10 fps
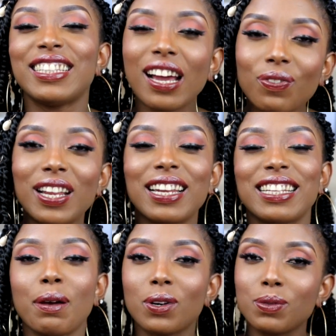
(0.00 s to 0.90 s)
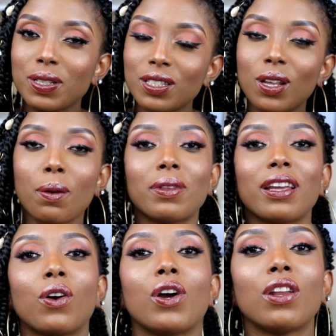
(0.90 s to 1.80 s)
Definitely there must be
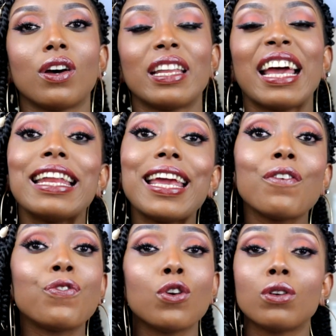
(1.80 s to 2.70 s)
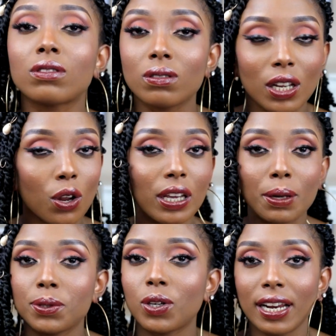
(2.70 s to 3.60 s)
something going on. Then if you know,
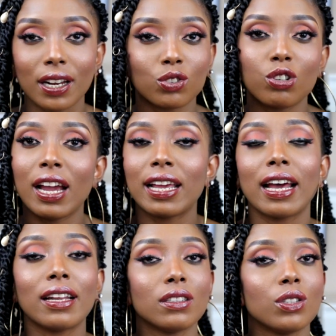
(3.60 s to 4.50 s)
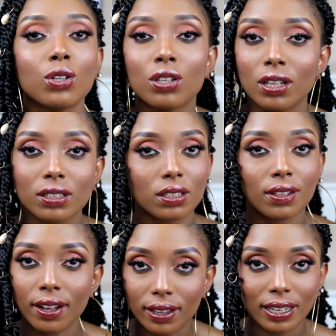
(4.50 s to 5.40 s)
keep trying and you're
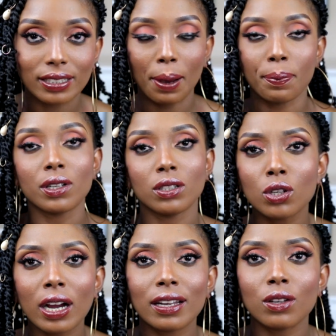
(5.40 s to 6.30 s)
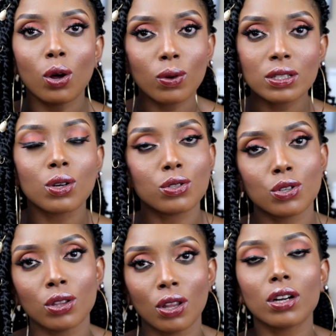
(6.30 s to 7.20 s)
nothing is happening, you can always go
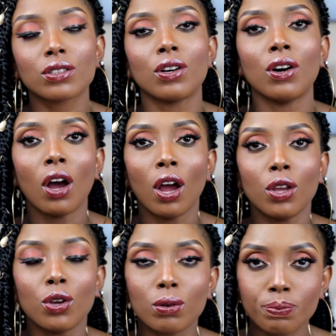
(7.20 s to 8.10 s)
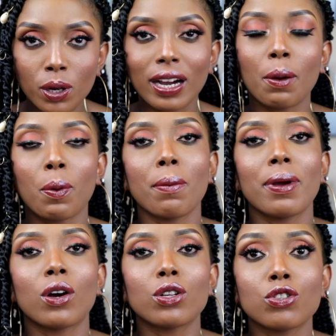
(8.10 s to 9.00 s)
to your doctor. You book an
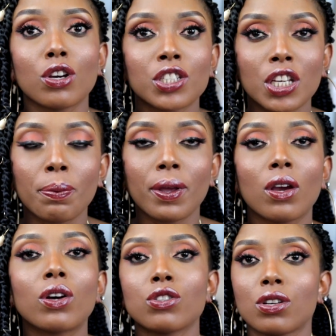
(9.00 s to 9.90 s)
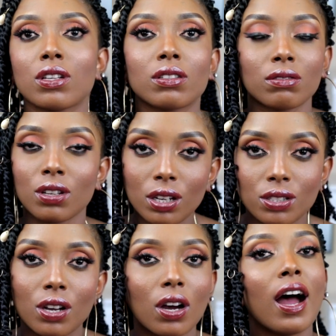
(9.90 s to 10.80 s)
appointment, go to your GP, go to your
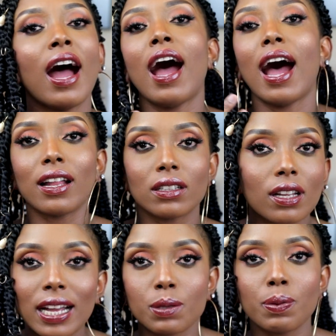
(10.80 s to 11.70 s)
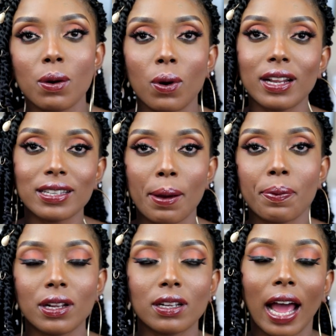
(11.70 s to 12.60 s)
doctor and explain what is
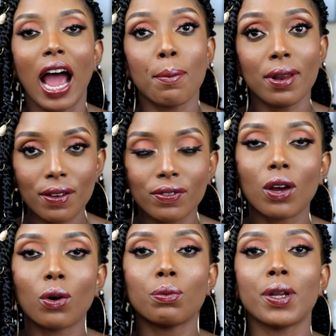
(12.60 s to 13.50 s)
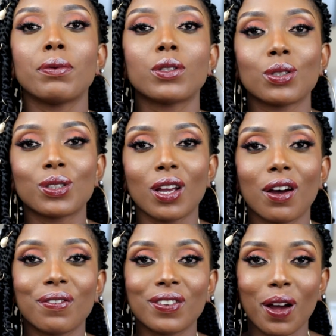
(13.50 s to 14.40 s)
happening. I believe they will be able to
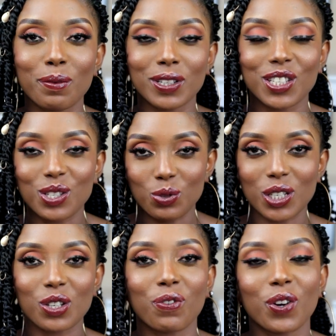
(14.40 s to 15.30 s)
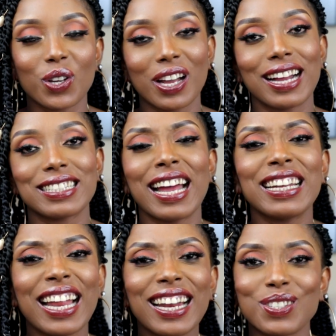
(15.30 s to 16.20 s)
solve the situation for you guys.
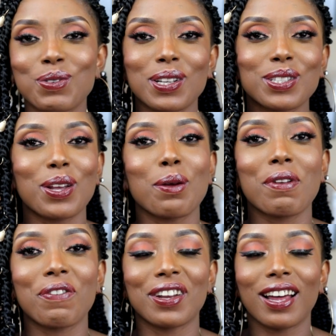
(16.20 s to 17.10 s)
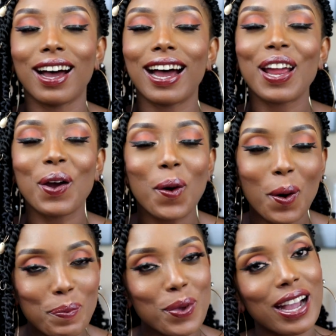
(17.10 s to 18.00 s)
And that is what it's gonna be for now. I
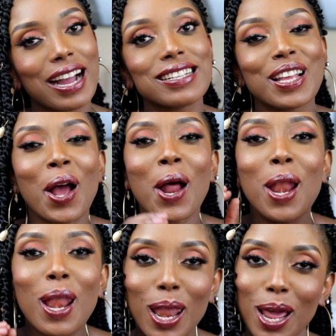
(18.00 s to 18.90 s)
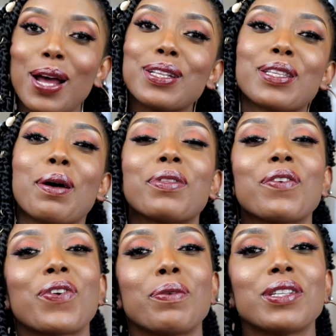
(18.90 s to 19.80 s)
hope you guys learned
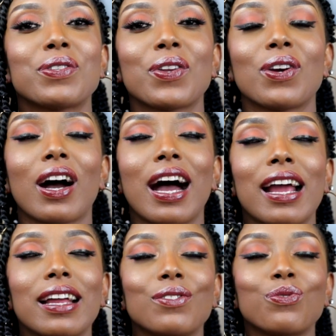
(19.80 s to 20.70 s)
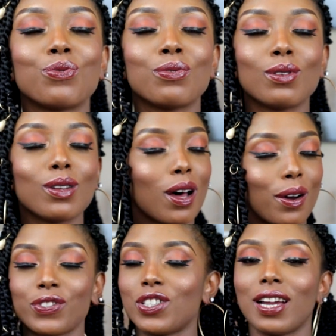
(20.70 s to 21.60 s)
something from this video. I
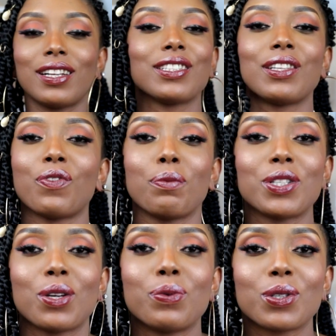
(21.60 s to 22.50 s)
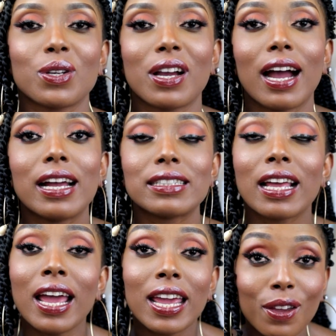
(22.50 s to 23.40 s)
love sharing this information with you guys.
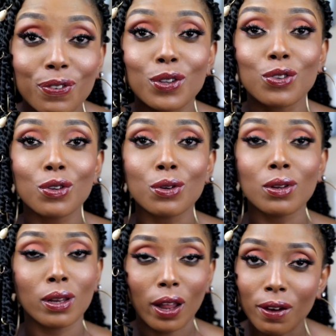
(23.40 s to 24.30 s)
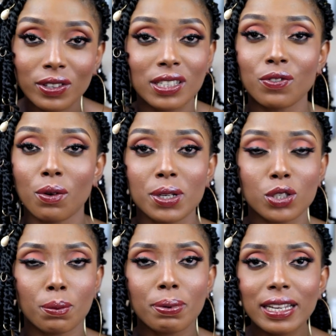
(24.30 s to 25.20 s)
If you do love this
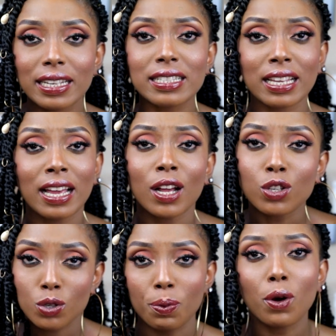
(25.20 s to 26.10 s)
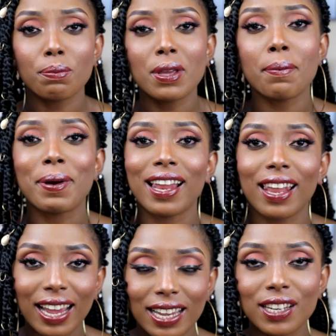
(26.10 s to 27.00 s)
information, please support me by
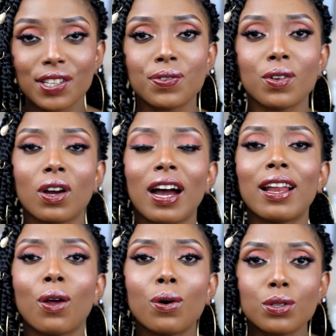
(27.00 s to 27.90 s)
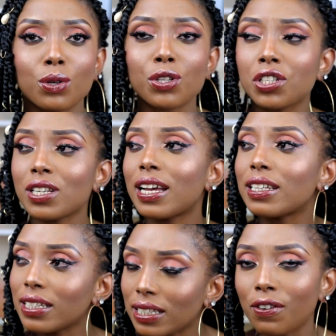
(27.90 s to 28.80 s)
liking this video and also
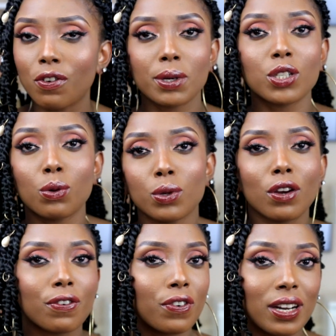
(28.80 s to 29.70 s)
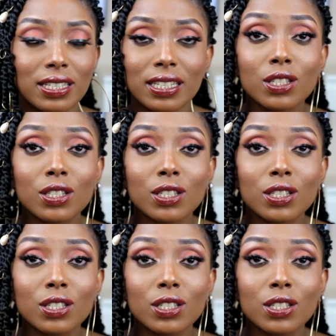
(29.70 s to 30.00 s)
share this information with your friends.